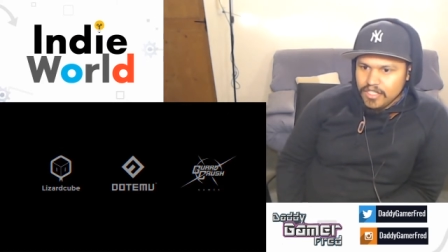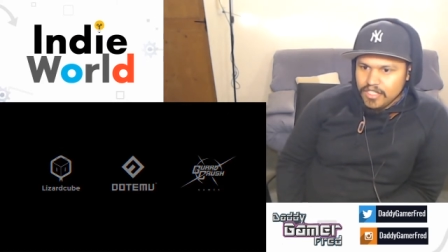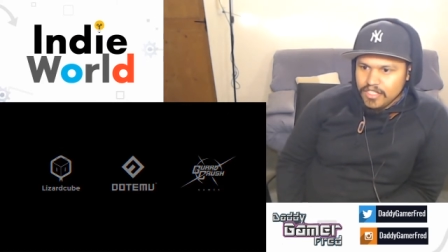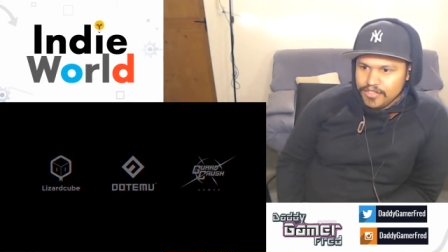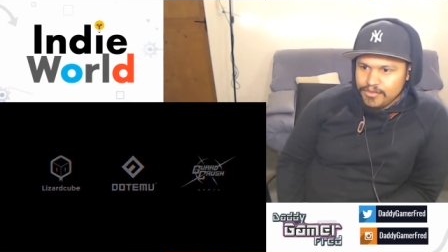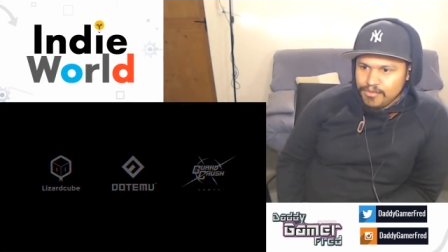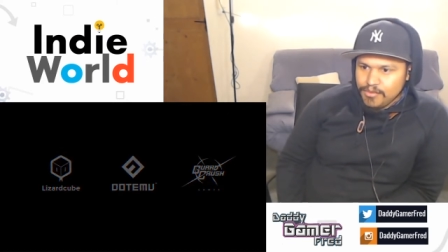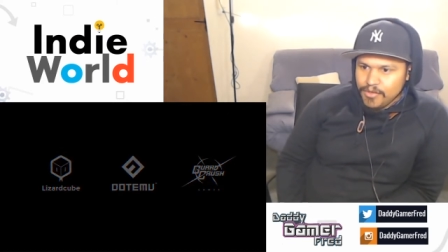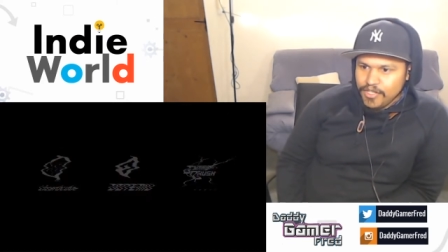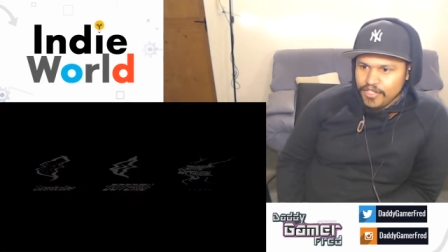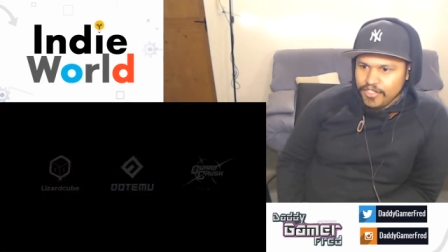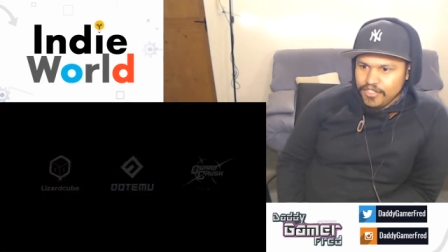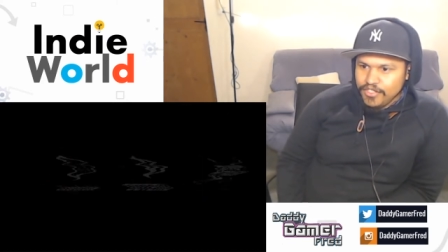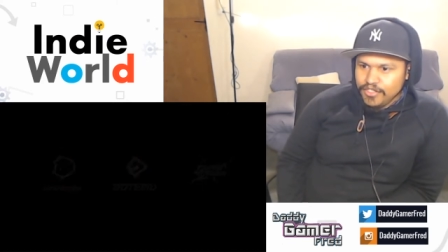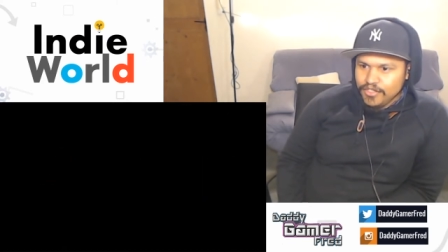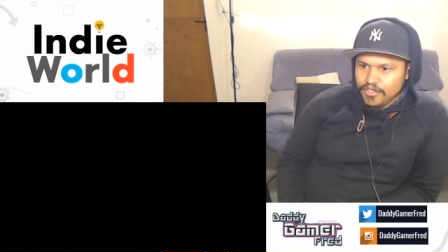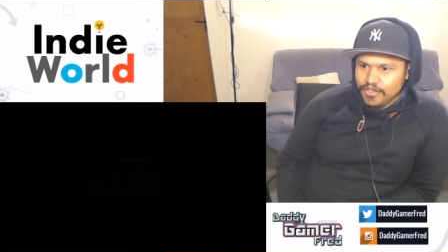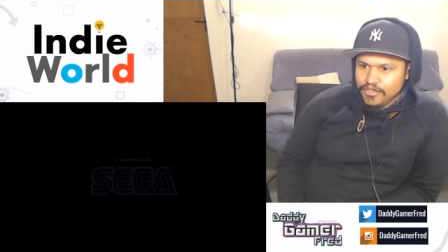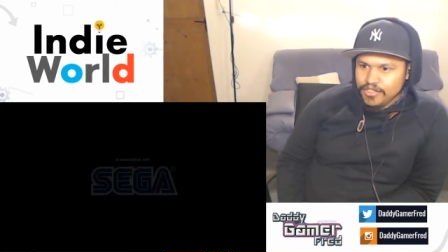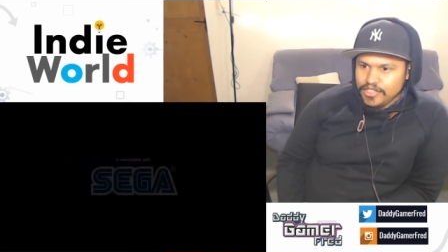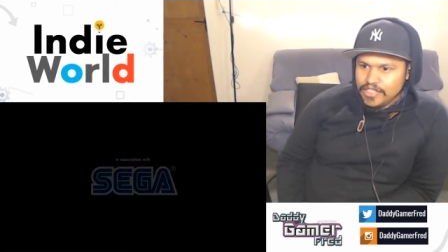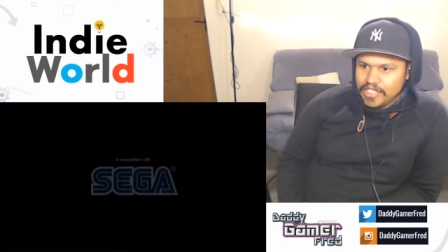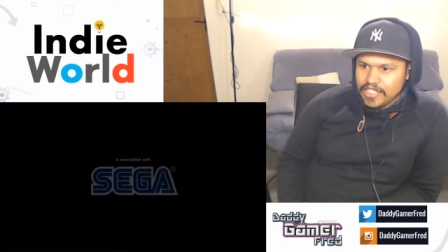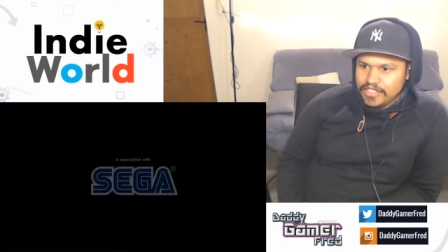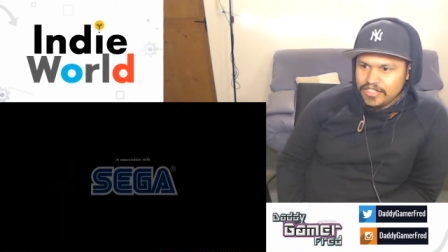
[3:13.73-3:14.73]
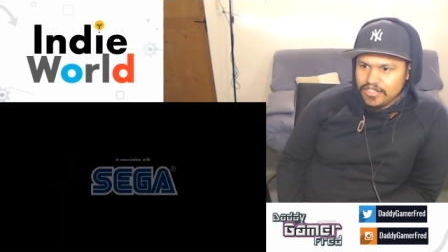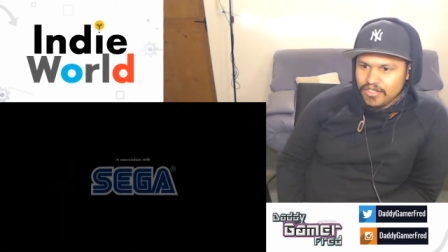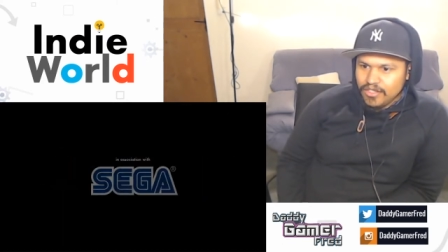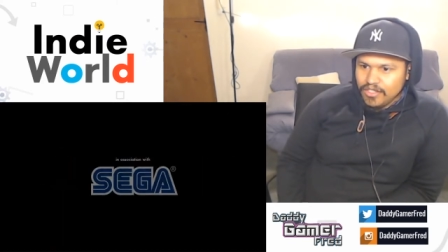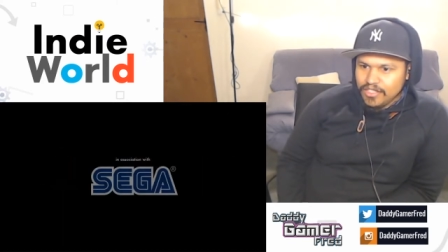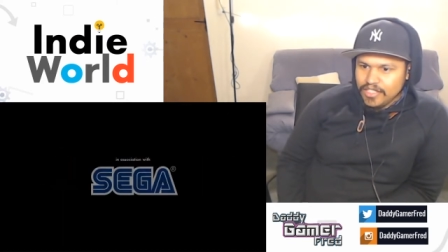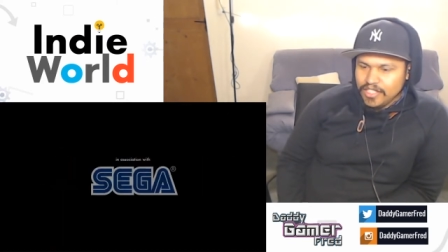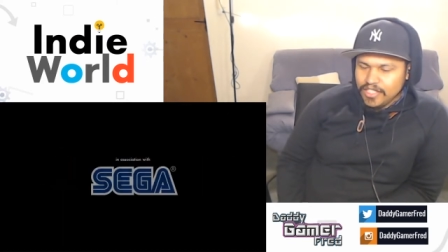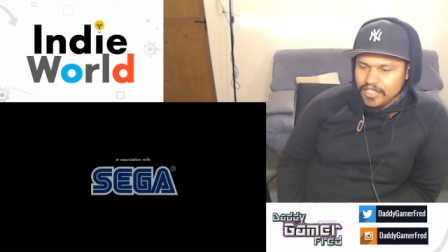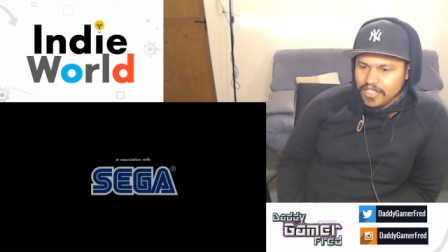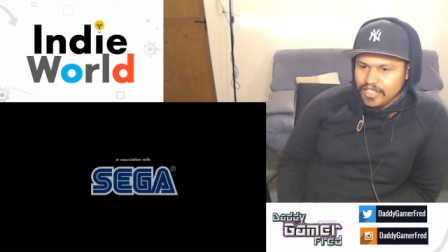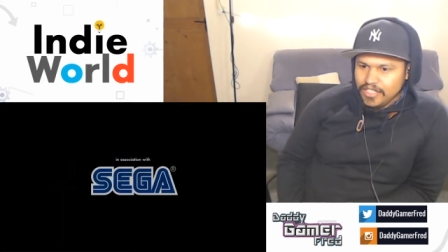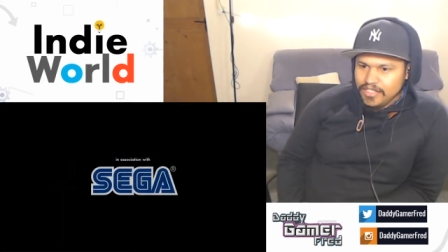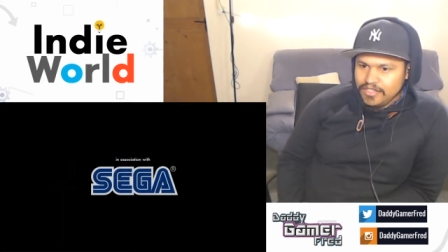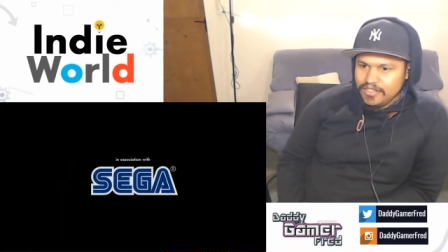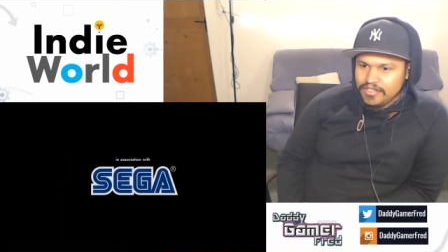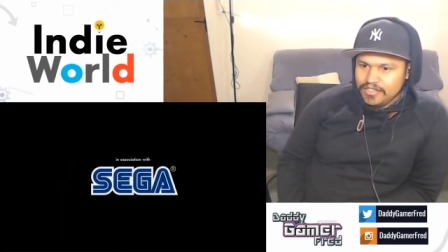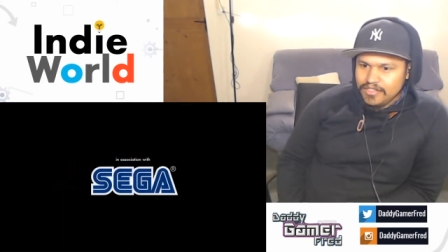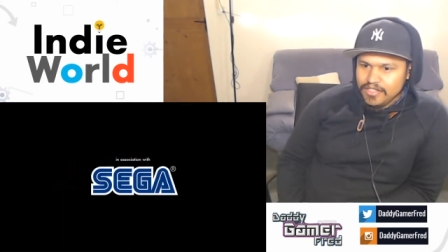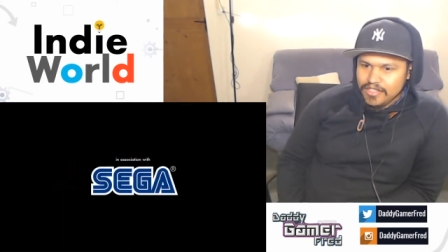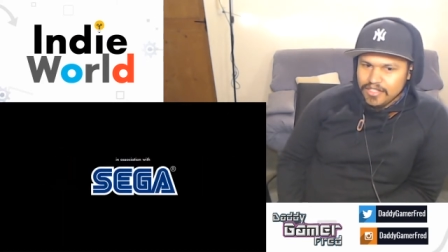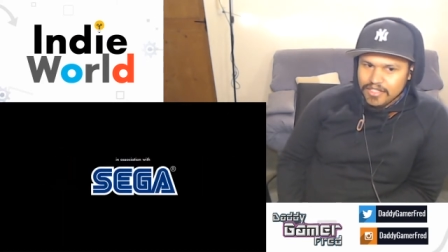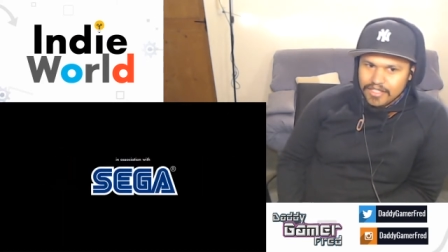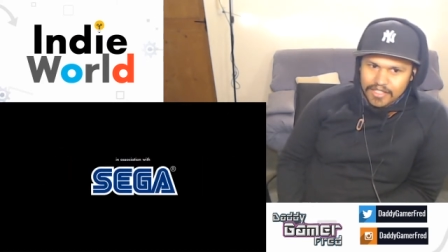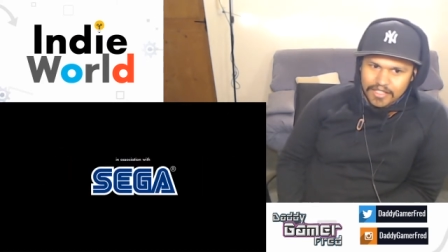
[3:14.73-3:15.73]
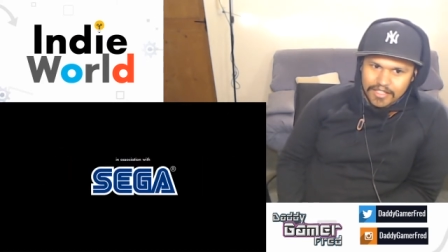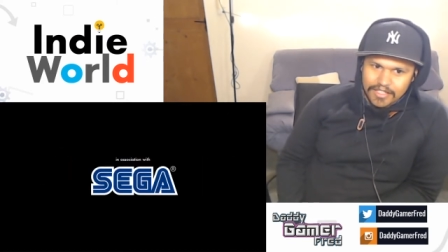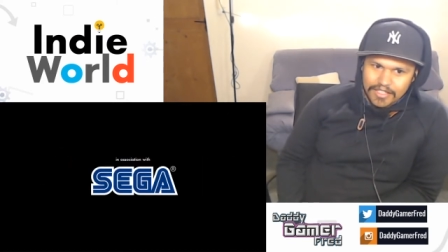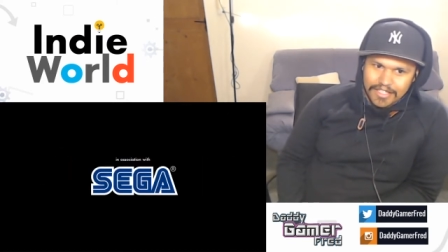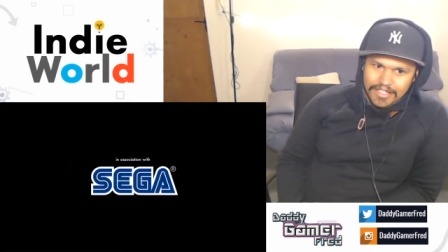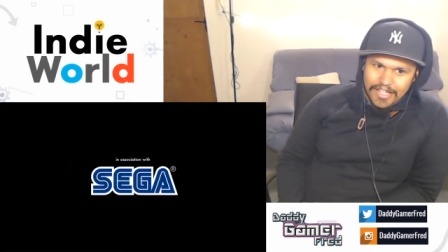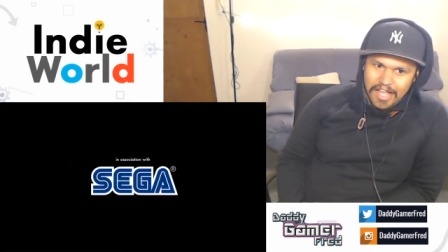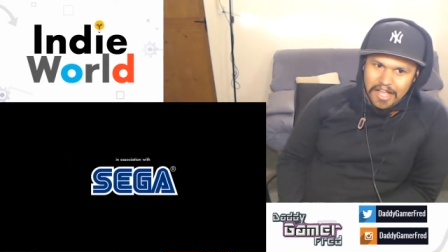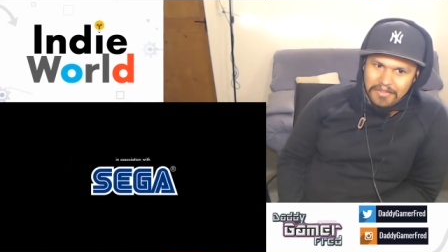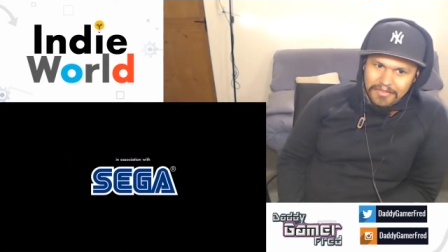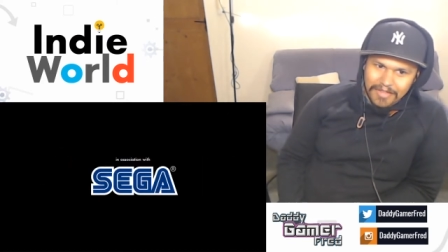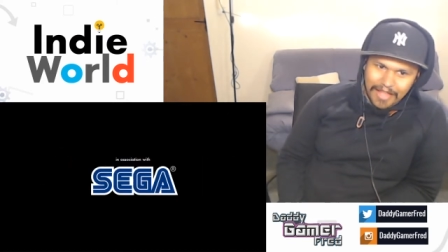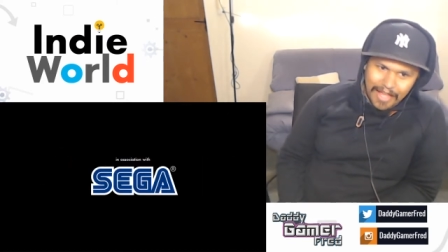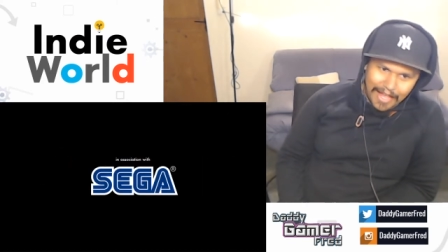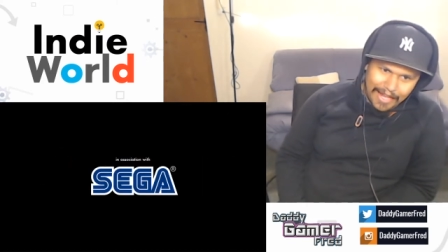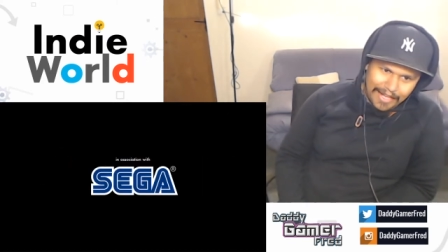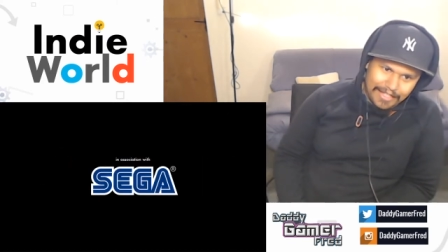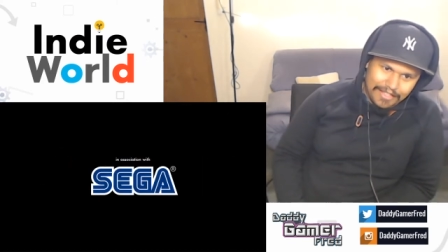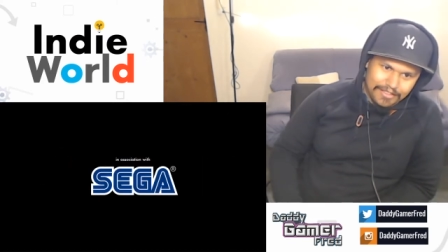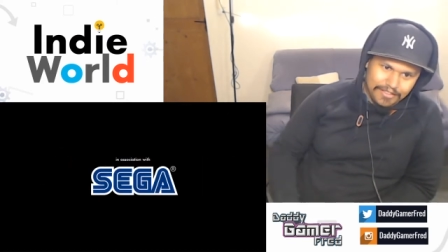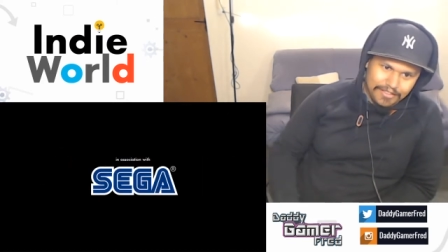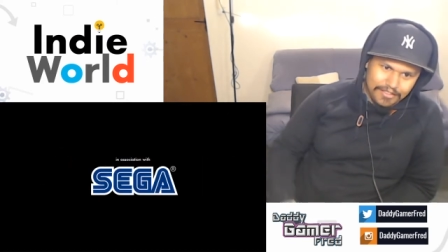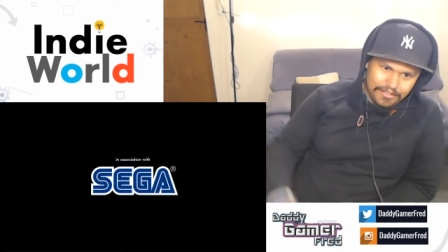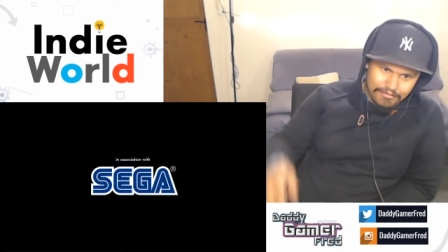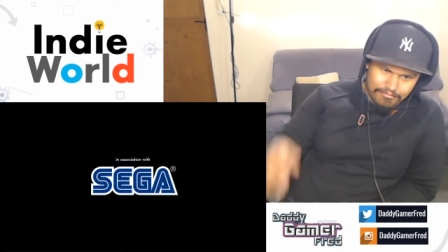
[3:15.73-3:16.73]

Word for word: It's one of those that's on the list of like,